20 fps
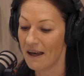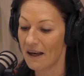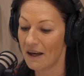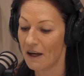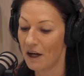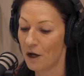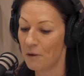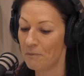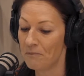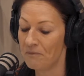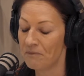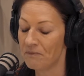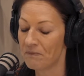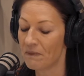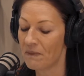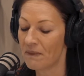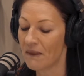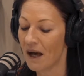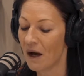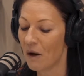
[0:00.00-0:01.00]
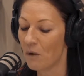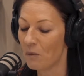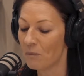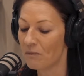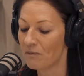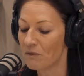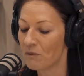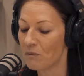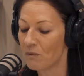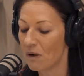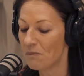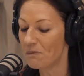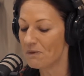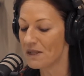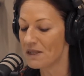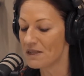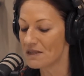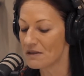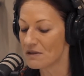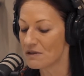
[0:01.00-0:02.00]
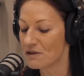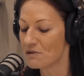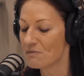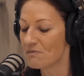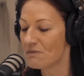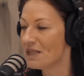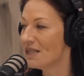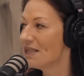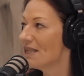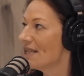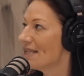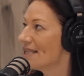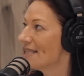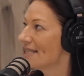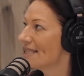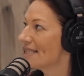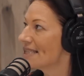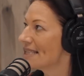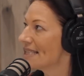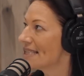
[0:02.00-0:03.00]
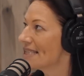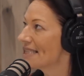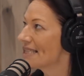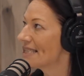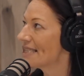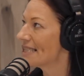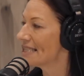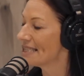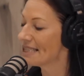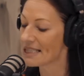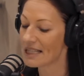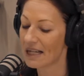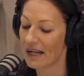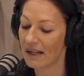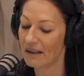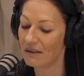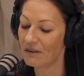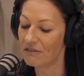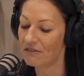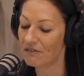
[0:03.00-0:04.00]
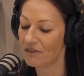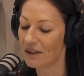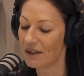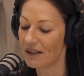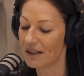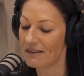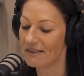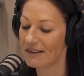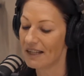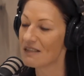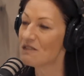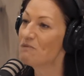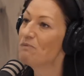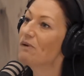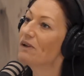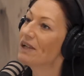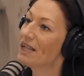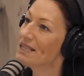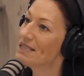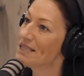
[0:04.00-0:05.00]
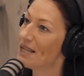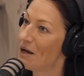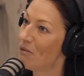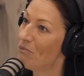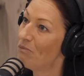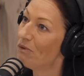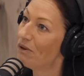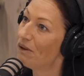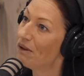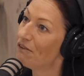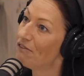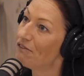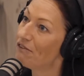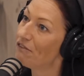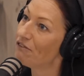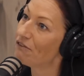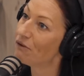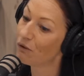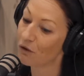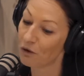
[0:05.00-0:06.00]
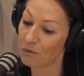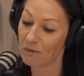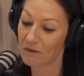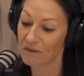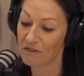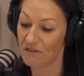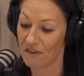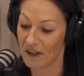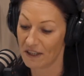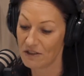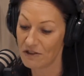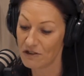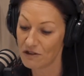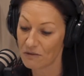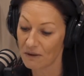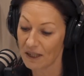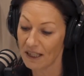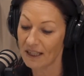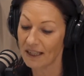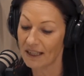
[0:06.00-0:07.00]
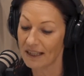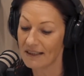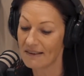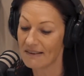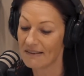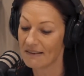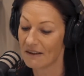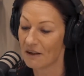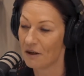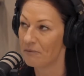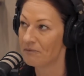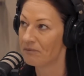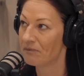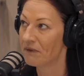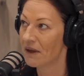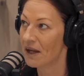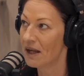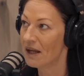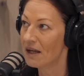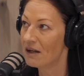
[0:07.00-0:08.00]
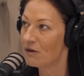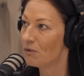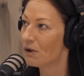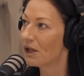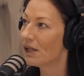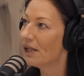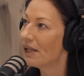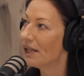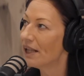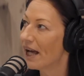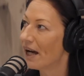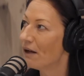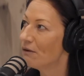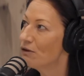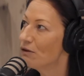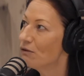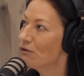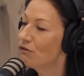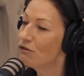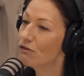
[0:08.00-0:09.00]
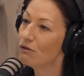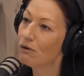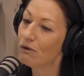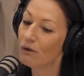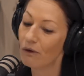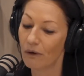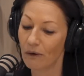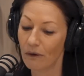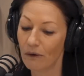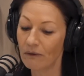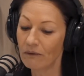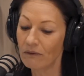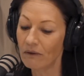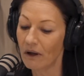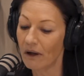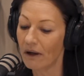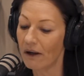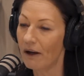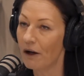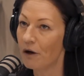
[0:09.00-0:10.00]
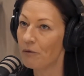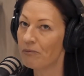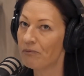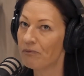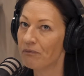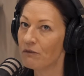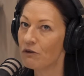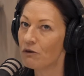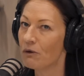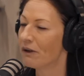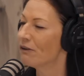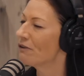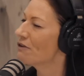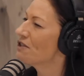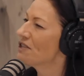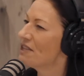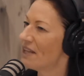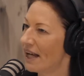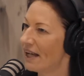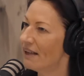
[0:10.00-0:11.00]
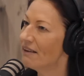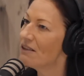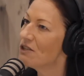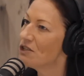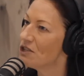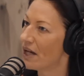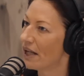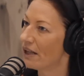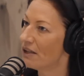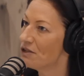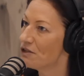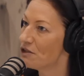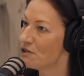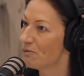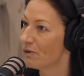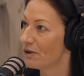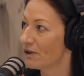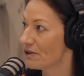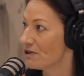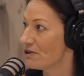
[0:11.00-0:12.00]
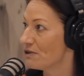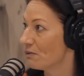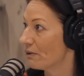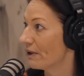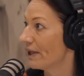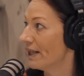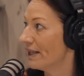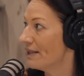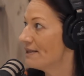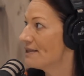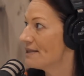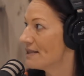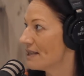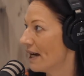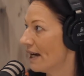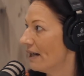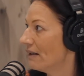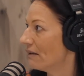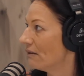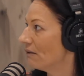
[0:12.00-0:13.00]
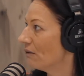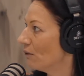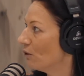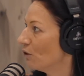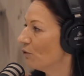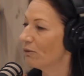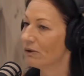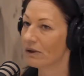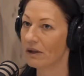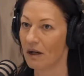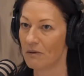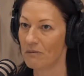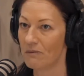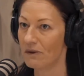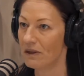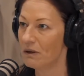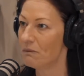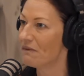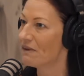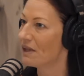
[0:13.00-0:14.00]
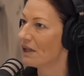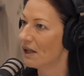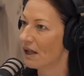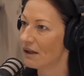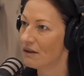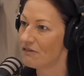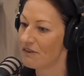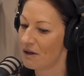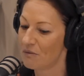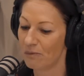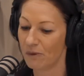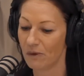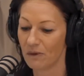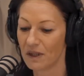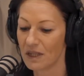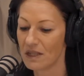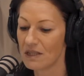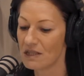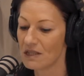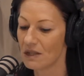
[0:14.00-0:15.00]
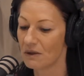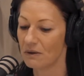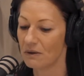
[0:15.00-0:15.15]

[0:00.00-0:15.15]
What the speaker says: Now, Wappy to me is kind of a textbook example of corporate venturing. It really allowed you to learn, to understand the challenges, because you were inside a global company with a lot of employees. So